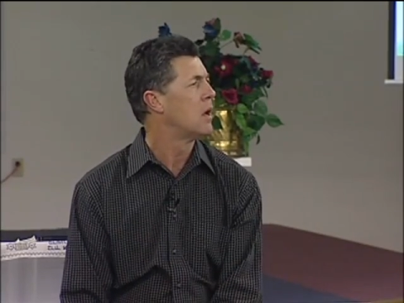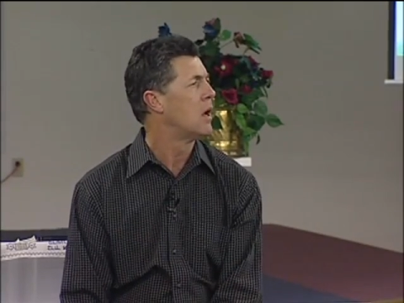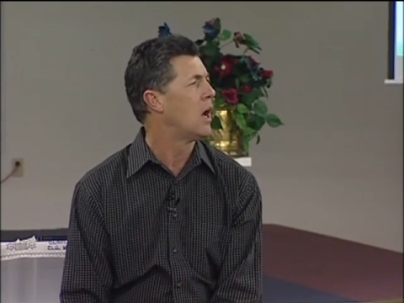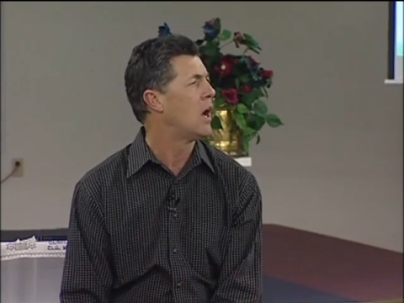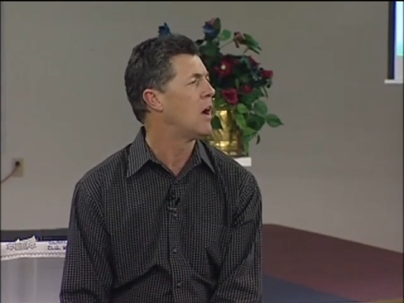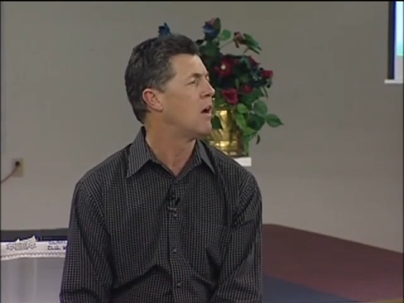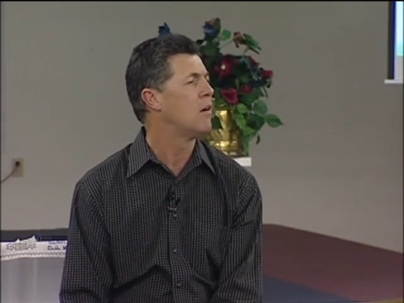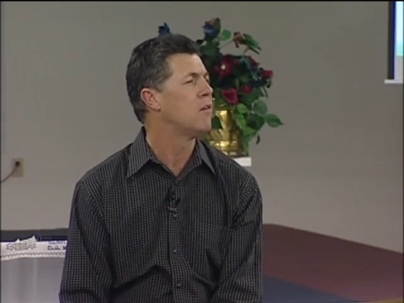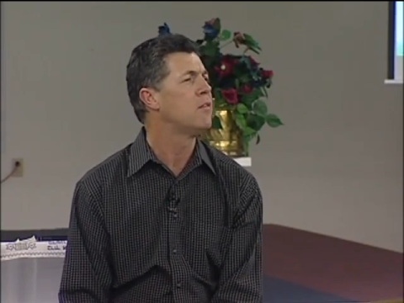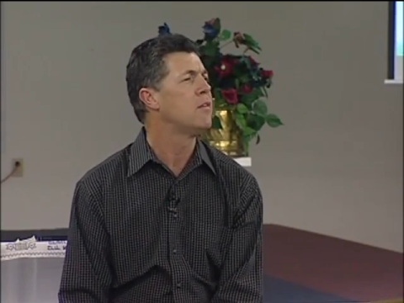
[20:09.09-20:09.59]

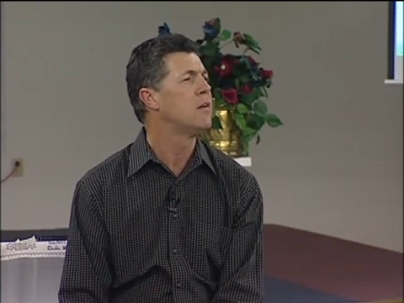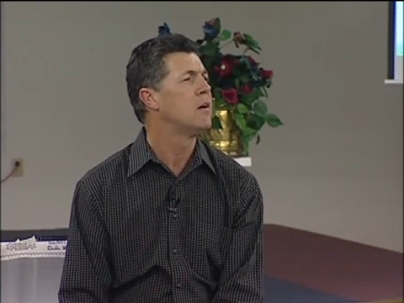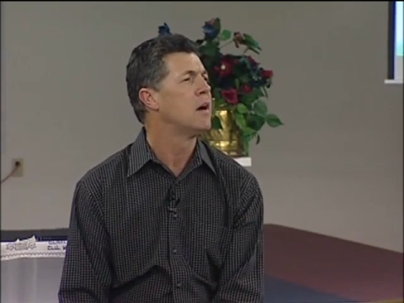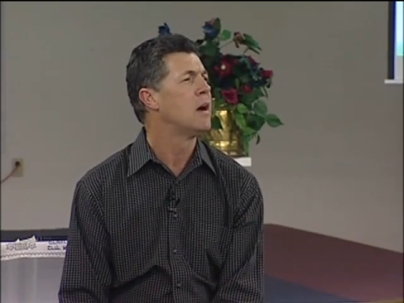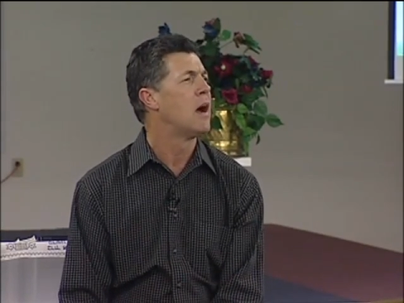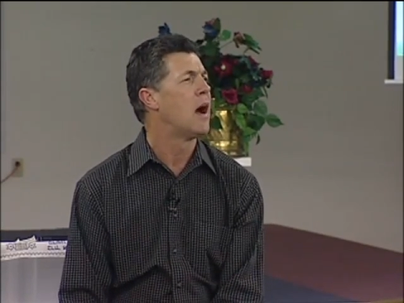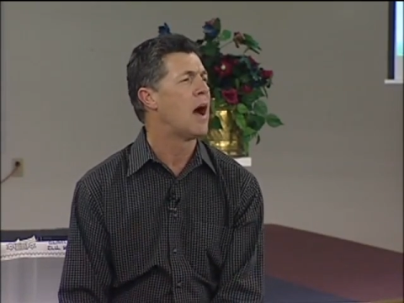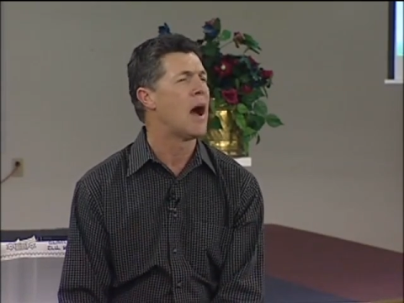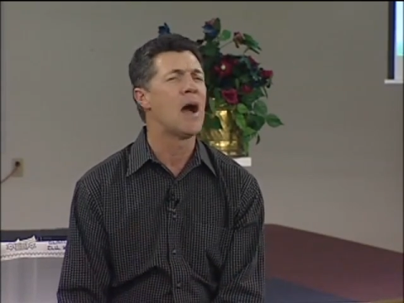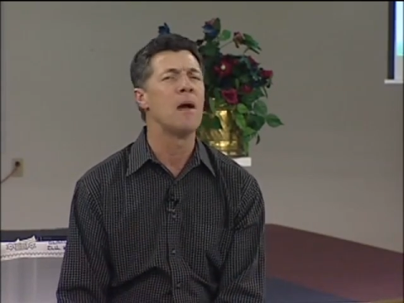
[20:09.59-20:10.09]
of
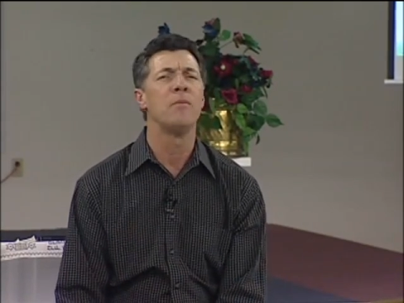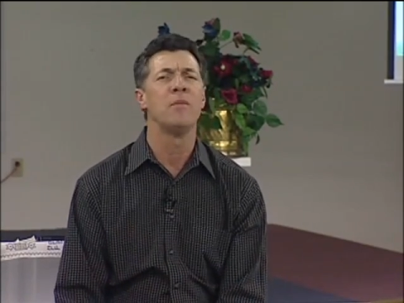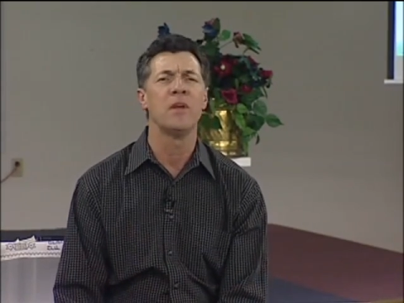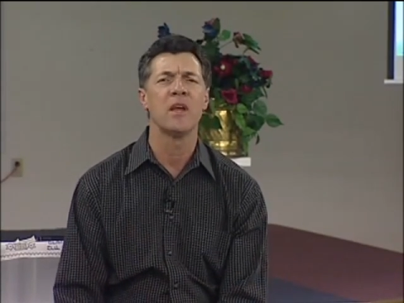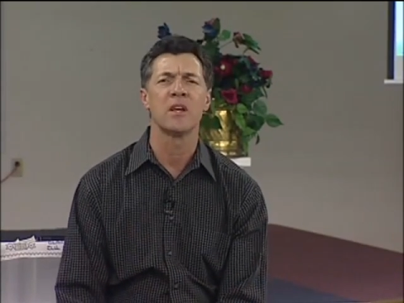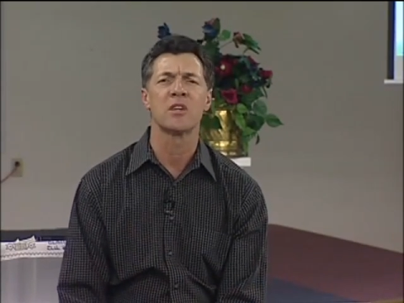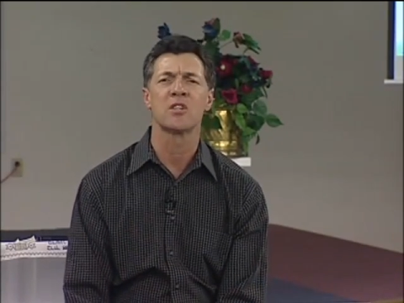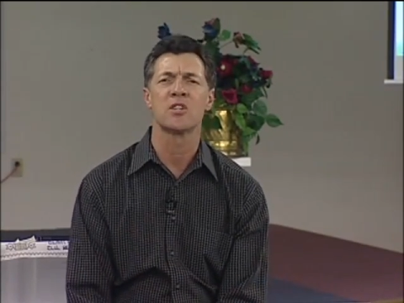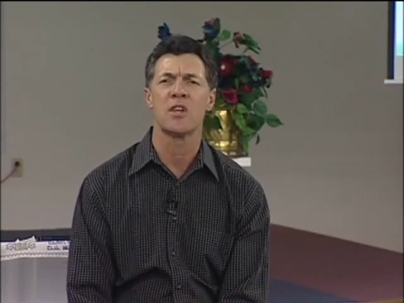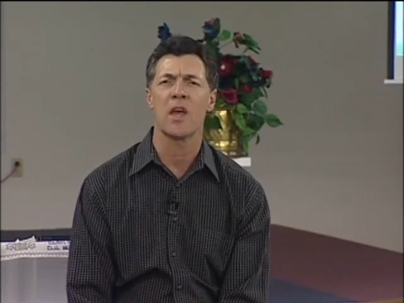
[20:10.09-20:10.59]
I'm the
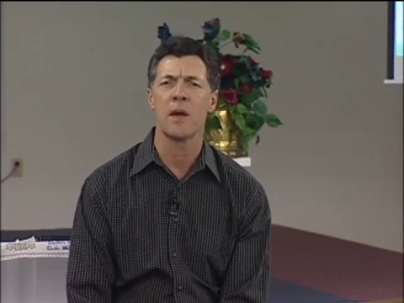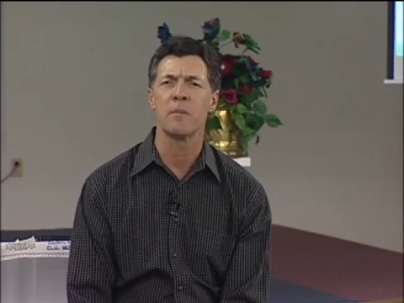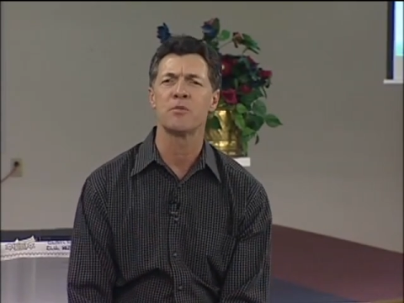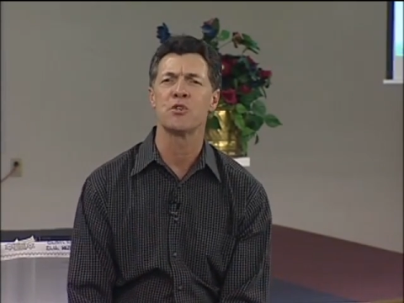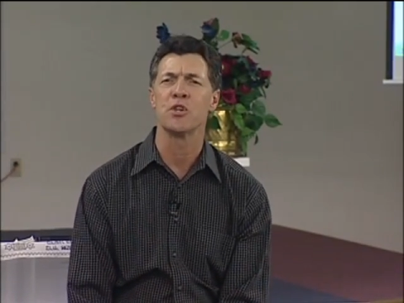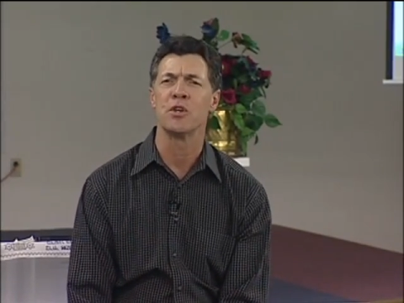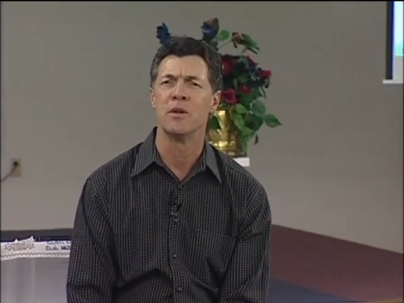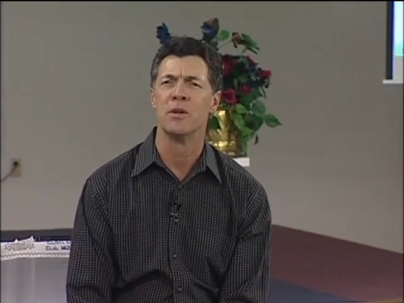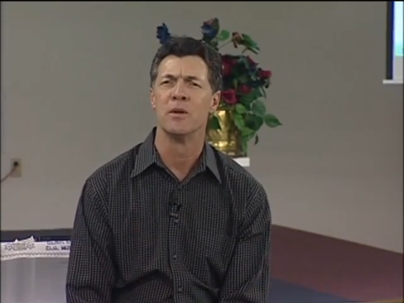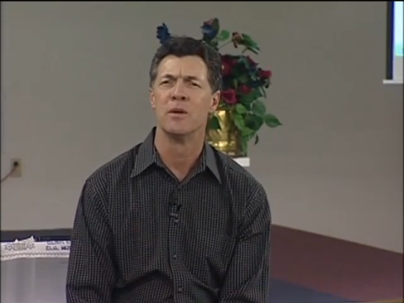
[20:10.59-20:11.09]
exception.